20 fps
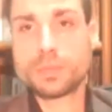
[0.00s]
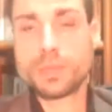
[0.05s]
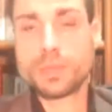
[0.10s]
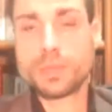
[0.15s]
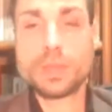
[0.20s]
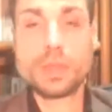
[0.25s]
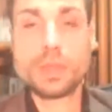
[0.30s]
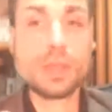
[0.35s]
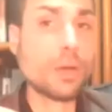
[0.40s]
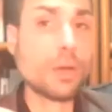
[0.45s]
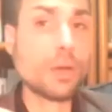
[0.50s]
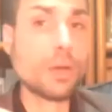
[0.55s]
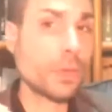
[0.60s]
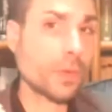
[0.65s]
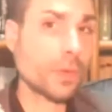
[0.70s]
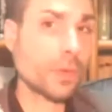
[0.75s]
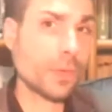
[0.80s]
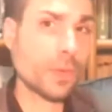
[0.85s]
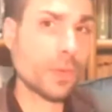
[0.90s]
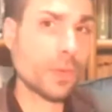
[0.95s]
Now
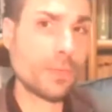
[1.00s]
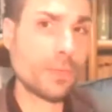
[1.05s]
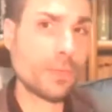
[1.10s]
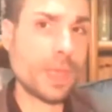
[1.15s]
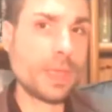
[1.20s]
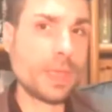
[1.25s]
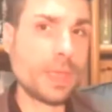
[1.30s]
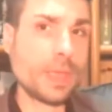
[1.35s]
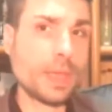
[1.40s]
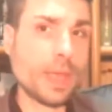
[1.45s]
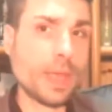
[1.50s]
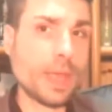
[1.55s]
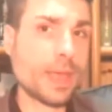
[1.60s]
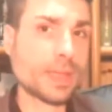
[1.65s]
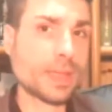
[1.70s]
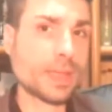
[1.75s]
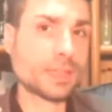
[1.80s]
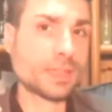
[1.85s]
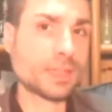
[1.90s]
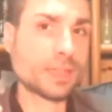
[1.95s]
you may
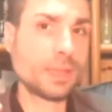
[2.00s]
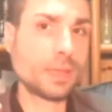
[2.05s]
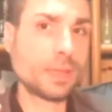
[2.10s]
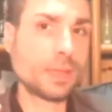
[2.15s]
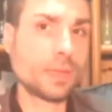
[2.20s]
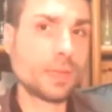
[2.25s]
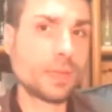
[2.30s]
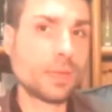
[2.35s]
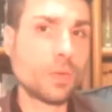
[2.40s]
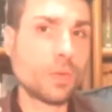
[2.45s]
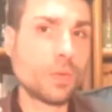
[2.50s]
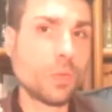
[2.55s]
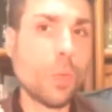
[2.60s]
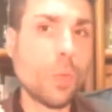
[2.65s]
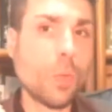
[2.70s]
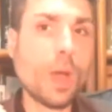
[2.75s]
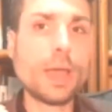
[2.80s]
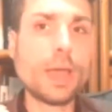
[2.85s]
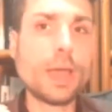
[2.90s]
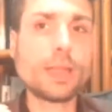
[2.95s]
ask,
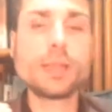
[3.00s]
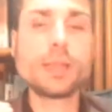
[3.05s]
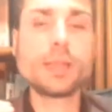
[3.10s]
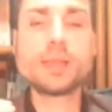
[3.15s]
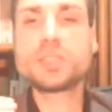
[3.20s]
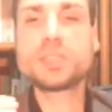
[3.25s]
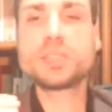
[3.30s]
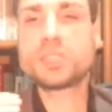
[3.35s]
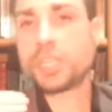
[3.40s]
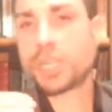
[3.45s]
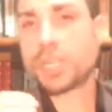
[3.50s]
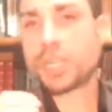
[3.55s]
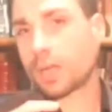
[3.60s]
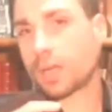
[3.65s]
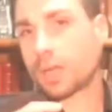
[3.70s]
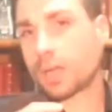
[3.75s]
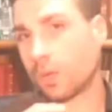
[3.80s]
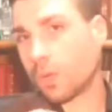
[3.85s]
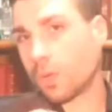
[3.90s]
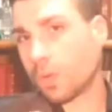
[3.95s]
why does
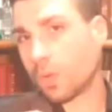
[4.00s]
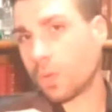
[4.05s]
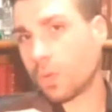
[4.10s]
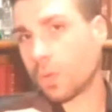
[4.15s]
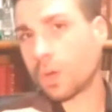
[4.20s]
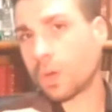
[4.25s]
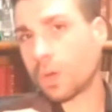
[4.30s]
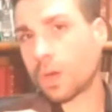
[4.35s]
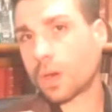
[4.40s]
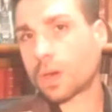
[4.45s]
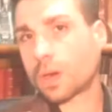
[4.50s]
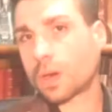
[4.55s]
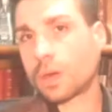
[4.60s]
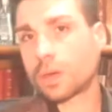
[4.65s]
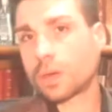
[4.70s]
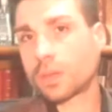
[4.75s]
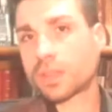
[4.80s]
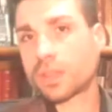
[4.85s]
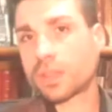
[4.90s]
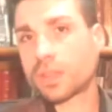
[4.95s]
Thiago
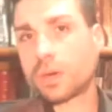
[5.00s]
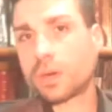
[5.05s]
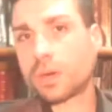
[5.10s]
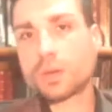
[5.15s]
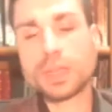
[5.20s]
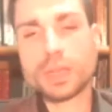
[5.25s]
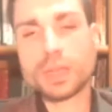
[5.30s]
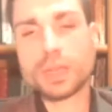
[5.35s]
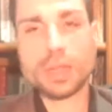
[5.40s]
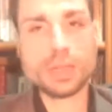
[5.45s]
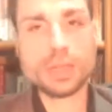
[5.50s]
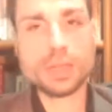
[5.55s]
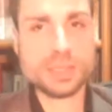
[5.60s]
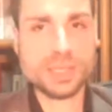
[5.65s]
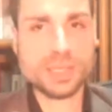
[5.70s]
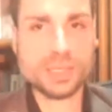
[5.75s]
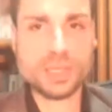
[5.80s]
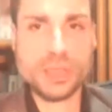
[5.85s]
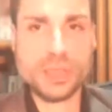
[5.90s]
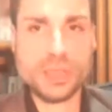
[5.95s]
are talking
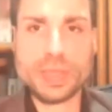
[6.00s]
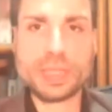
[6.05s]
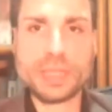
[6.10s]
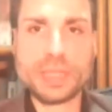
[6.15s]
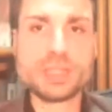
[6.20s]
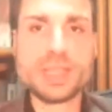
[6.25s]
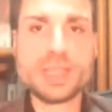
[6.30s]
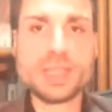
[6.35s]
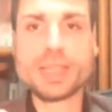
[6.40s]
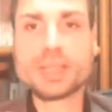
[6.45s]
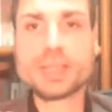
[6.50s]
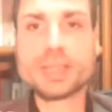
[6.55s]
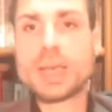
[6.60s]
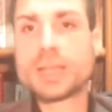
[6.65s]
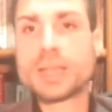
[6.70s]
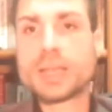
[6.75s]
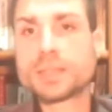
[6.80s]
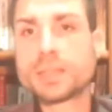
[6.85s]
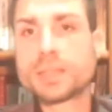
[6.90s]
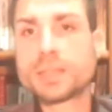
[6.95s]
such things like
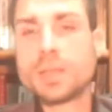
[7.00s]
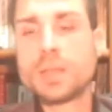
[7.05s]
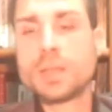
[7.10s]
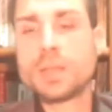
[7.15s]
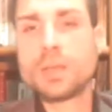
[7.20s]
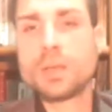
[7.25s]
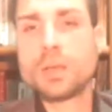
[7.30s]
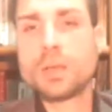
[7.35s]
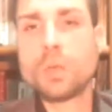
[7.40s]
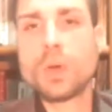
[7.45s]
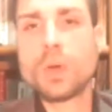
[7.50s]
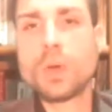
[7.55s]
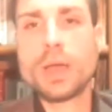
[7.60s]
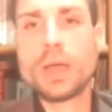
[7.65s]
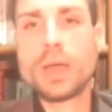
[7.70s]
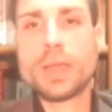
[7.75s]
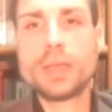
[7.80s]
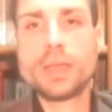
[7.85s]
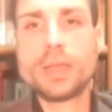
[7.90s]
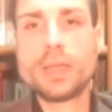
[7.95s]
that?
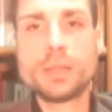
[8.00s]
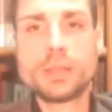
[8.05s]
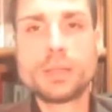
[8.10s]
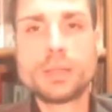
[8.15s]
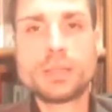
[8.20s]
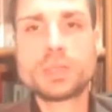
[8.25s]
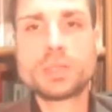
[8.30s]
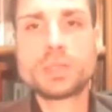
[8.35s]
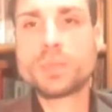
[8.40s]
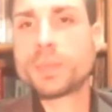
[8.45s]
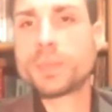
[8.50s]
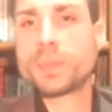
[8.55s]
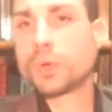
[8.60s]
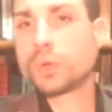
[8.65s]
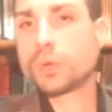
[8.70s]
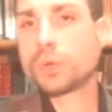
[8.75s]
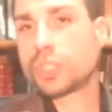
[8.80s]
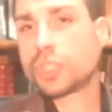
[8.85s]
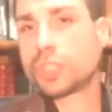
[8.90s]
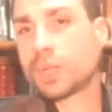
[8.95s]
Why this mumbo
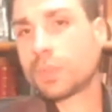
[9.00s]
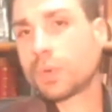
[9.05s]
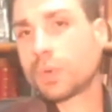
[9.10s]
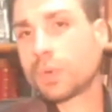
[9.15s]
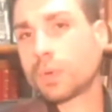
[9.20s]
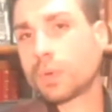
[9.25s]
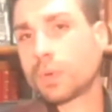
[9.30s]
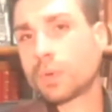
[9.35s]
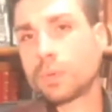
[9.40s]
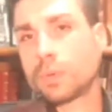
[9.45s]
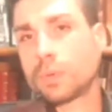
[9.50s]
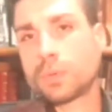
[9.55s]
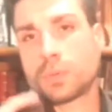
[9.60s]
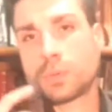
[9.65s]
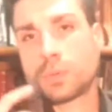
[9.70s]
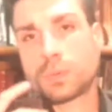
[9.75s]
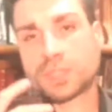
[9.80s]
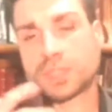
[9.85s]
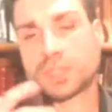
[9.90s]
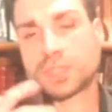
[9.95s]
jumbo,
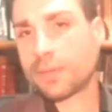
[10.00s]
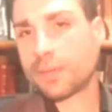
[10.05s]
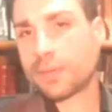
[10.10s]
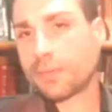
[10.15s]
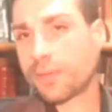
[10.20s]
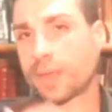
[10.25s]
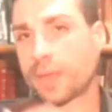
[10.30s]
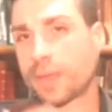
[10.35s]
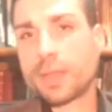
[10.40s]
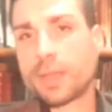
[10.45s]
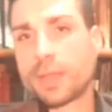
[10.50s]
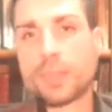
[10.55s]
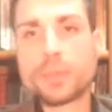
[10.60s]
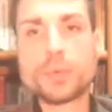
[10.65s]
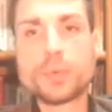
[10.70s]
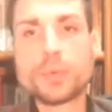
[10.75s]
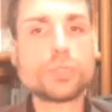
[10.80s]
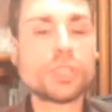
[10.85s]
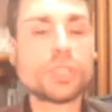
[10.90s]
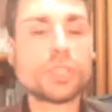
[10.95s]
sci-fi
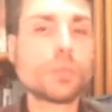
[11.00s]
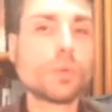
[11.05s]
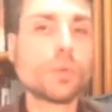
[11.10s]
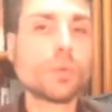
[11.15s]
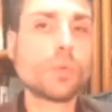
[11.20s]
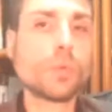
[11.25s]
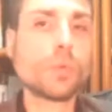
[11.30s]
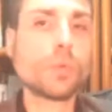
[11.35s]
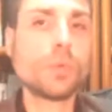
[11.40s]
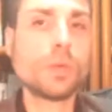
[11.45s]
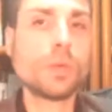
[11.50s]
mumbo jumbo